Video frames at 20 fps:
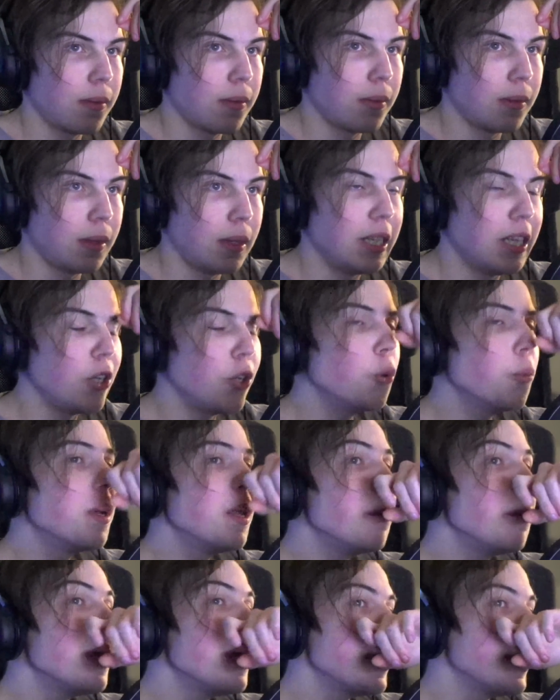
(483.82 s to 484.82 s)

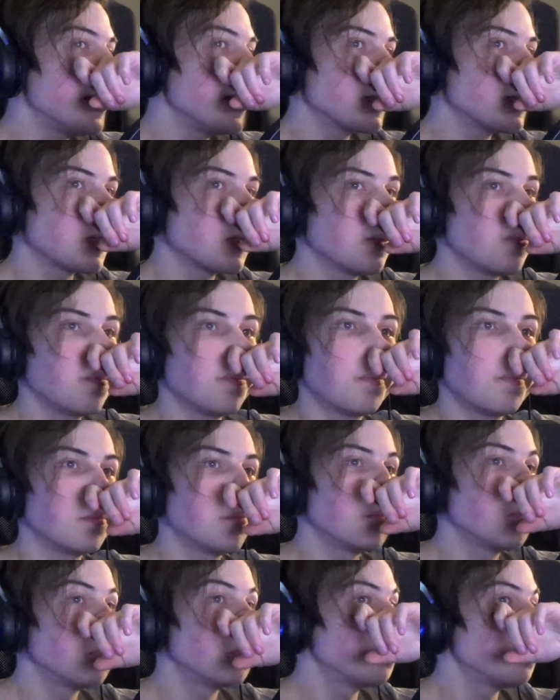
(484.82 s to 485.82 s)
Human beings.
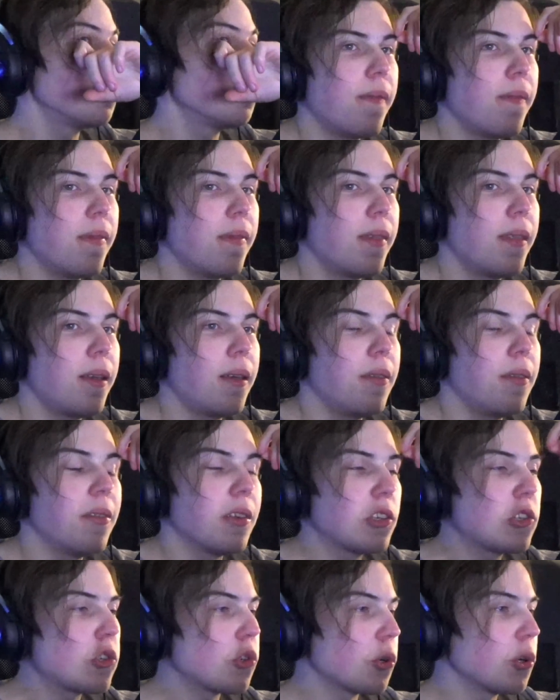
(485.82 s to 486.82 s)
The
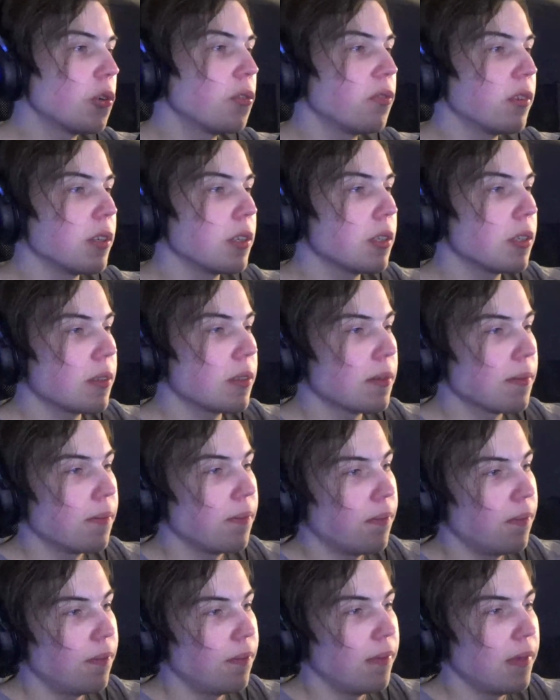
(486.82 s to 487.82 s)
surface.
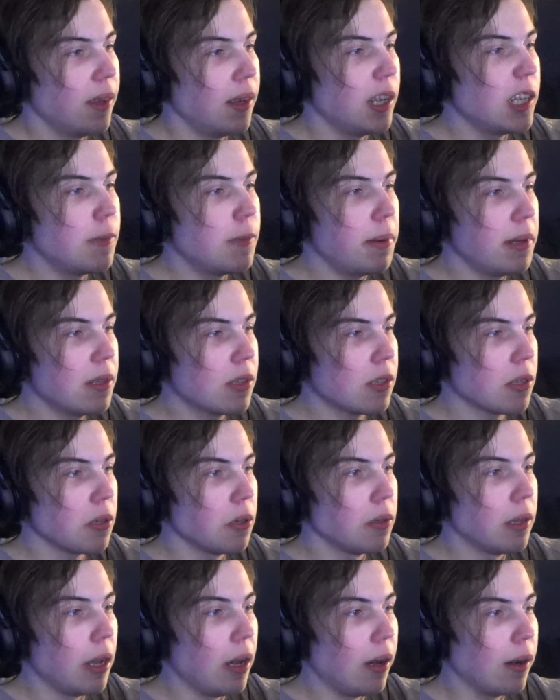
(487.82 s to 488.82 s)
It's been so
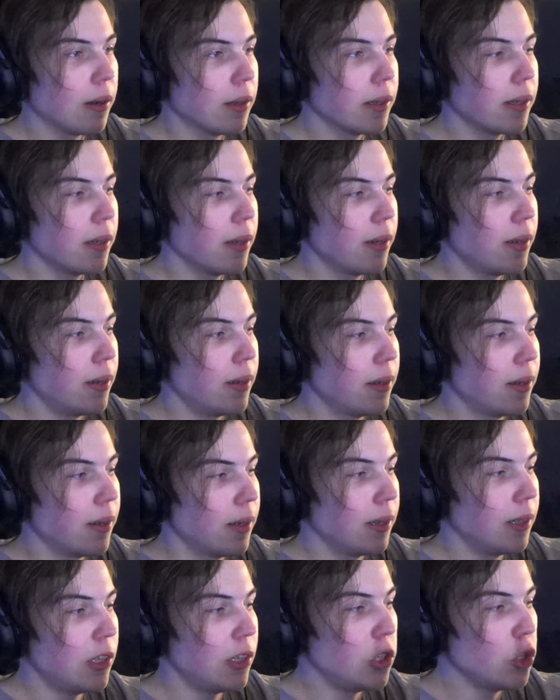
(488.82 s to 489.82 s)
long.
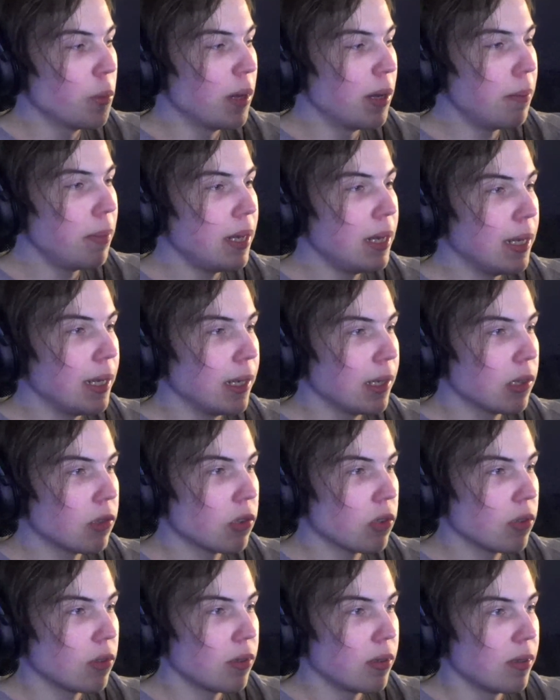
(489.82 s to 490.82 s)
Human
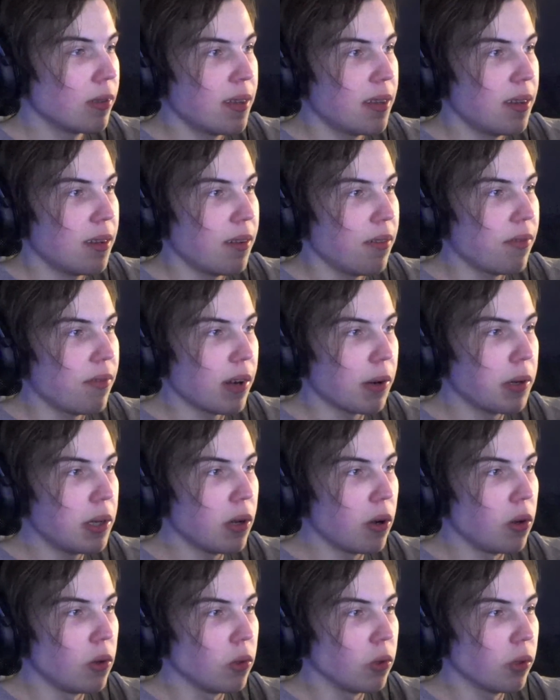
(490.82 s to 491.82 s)
beings. Very
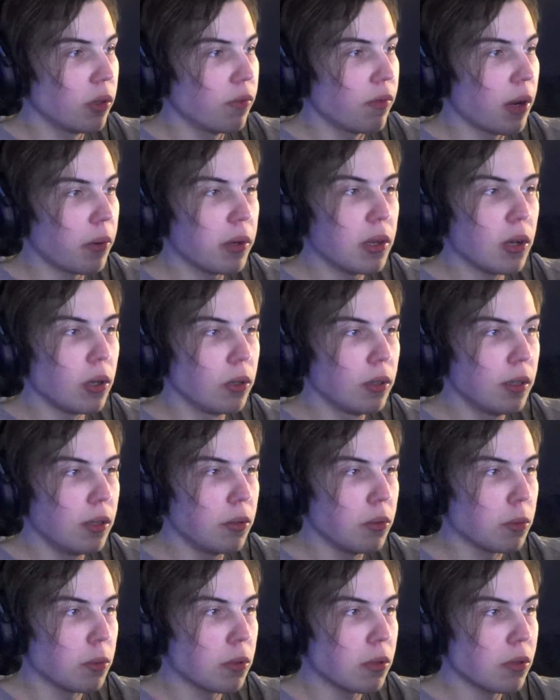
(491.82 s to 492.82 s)
old
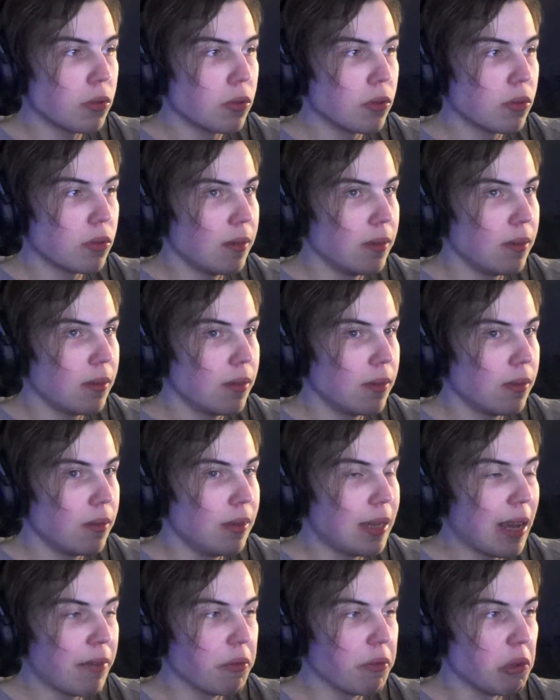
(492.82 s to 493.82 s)
dudes.
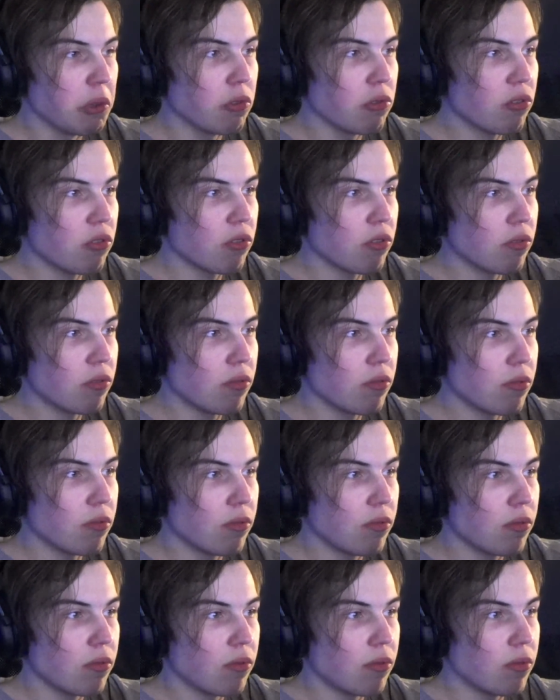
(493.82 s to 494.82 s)
Devils.
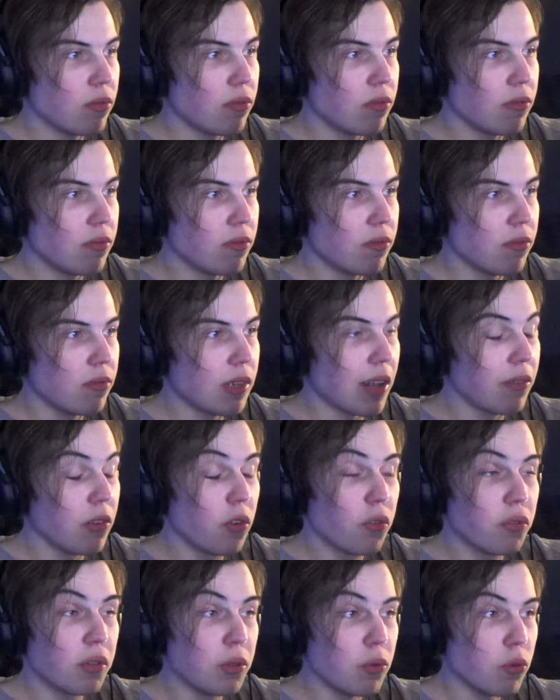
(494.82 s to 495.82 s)

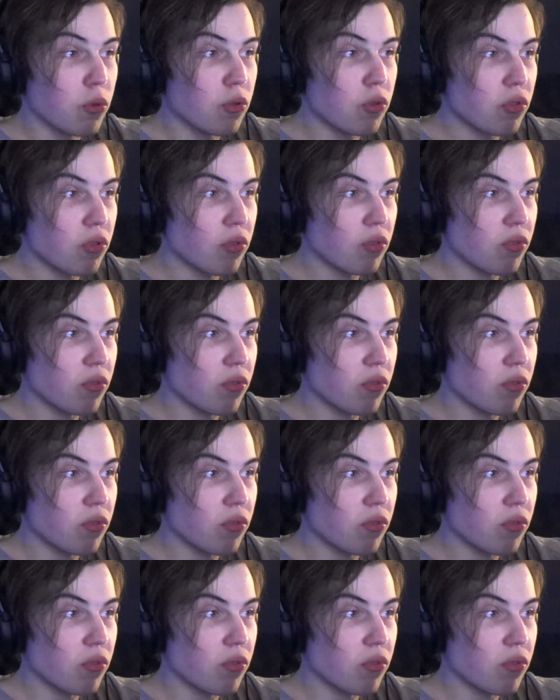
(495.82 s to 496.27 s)
Devil fruits.